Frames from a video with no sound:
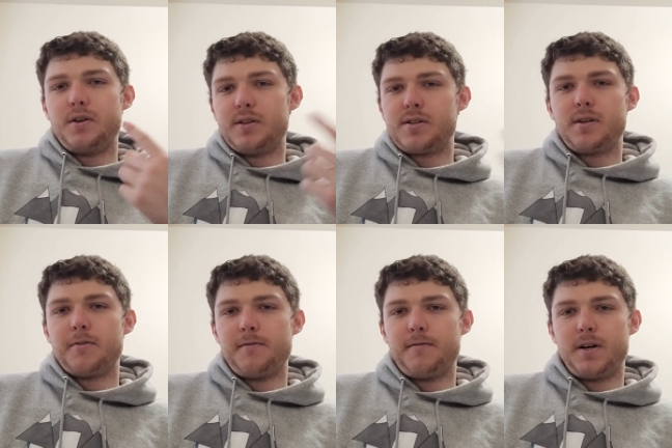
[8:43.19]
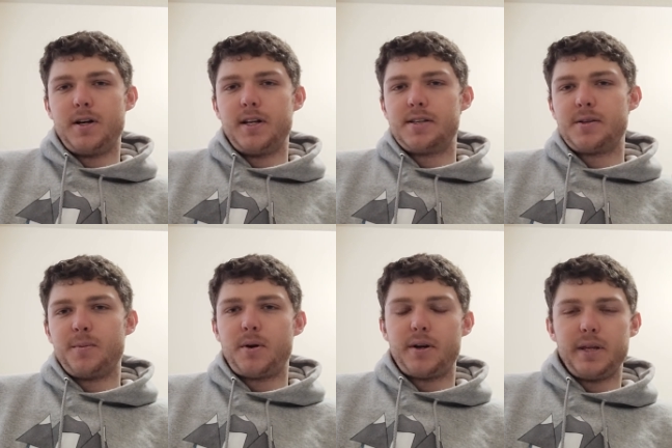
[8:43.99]
It's still fun. It's still
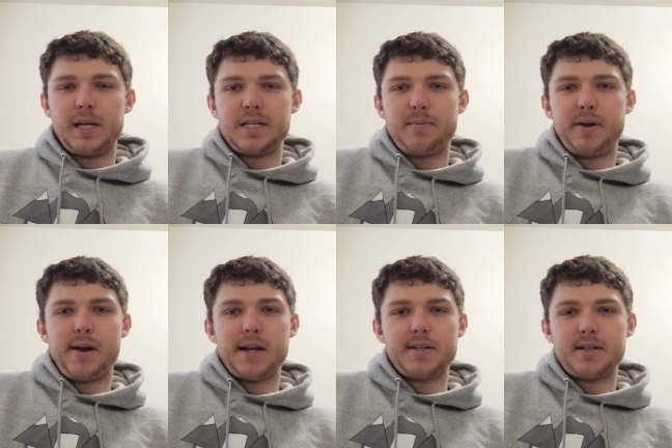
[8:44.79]
part of the experience.